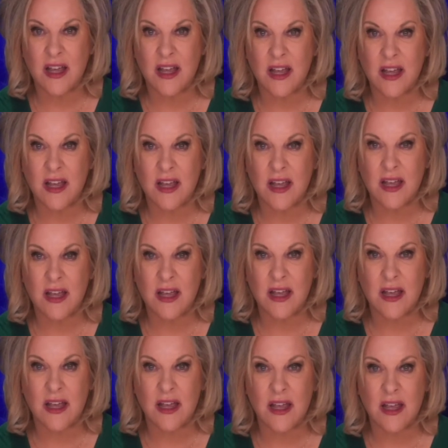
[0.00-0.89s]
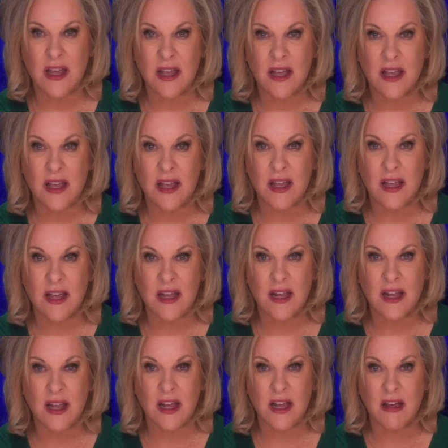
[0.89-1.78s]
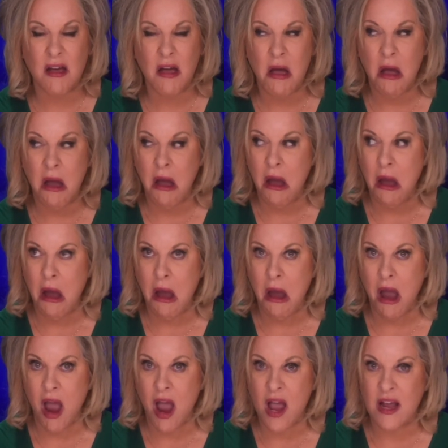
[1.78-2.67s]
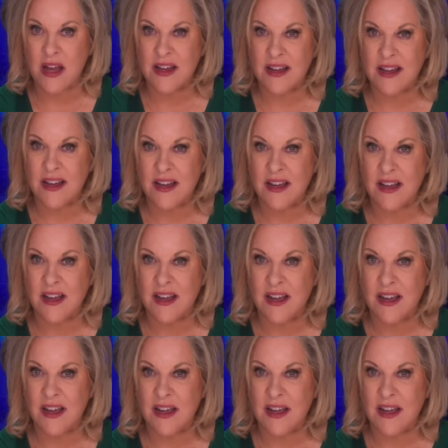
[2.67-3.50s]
No words are spoken by the person on screen.